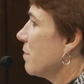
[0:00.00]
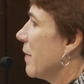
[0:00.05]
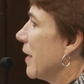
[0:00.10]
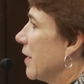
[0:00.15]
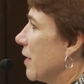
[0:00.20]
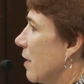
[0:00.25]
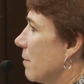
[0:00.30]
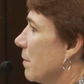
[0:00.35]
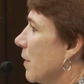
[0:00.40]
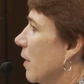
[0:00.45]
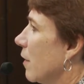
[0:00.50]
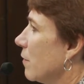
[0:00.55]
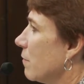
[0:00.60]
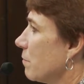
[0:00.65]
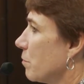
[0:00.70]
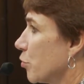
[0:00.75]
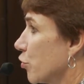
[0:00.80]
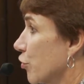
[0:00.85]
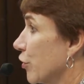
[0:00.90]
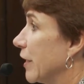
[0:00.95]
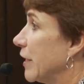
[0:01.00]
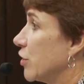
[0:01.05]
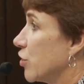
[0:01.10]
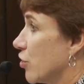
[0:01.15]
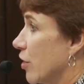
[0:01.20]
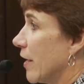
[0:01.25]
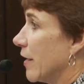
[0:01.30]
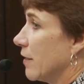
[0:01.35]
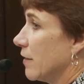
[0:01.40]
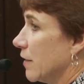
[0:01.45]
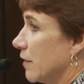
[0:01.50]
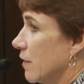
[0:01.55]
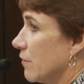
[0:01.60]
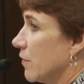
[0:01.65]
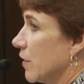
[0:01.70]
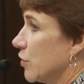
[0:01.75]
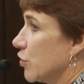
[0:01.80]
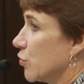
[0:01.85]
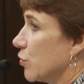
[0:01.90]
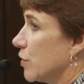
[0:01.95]
made up of pretrial
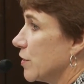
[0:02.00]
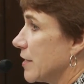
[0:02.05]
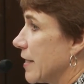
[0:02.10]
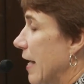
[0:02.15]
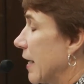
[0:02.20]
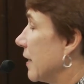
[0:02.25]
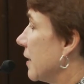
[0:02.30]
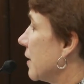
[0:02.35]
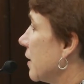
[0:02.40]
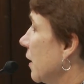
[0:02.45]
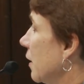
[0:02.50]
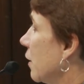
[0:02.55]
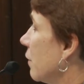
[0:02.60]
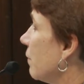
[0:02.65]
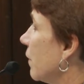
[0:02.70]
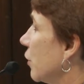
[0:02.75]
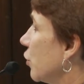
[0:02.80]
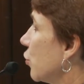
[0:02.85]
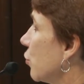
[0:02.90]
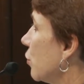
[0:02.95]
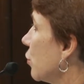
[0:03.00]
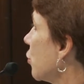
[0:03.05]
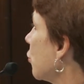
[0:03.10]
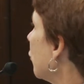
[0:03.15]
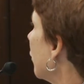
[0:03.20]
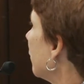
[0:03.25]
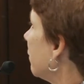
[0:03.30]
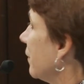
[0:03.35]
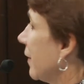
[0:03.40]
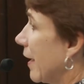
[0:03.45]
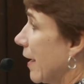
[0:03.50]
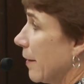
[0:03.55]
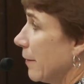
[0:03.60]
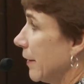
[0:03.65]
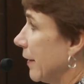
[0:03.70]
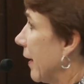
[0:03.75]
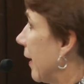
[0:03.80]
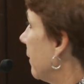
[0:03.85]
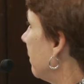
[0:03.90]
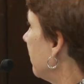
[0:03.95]
individuals. That is, individuals who have not
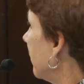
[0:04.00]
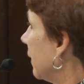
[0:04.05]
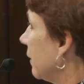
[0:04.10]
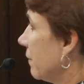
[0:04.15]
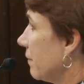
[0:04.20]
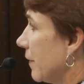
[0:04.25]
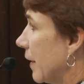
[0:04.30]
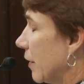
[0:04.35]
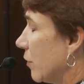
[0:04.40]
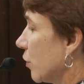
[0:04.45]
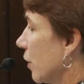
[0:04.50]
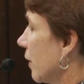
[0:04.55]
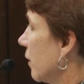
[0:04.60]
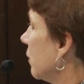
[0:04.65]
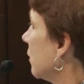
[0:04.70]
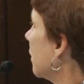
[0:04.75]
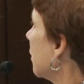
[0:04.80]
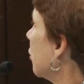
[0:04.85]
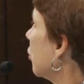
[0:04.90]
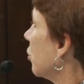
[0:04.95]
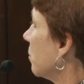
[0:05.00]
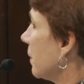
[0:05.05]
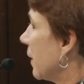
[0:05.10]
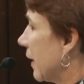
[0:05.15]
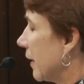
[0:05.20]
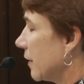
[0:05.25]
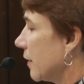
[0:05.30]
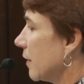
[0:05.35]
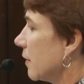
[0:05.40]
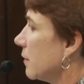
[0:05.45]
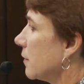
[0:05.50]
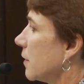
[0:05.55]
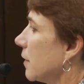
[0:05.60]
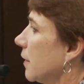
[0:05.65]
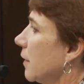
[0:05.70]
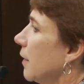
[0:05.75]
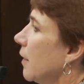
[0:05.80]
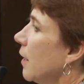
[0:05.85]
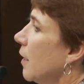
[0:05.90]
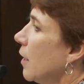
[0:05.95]
yet been found guilty or pled
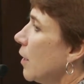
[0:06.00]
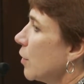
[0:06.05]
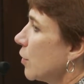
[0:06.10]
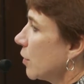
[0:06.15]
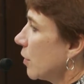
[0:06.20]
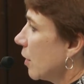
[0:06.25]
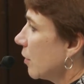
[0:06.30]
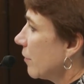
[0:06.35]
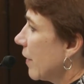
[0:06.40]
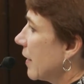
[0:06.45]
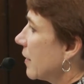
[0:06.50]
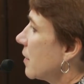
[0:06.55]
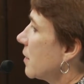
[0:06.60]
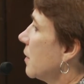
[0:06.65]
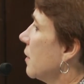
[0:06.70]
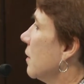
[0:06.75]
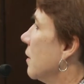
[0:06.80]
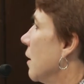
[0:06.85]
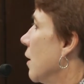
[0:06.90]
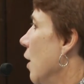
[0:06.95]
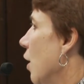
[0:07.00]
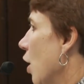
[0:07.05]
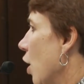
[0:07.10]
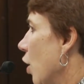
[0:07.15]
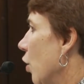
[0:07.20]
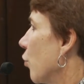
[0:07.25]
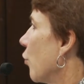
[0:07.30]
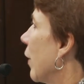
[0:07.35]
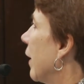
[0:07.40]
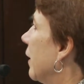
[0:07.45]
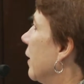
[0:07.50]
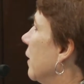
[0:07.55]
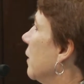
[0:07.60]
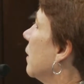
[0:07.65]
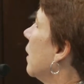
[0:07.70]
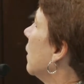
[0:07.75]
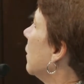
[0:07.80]
guilty. They're arrested, awaiting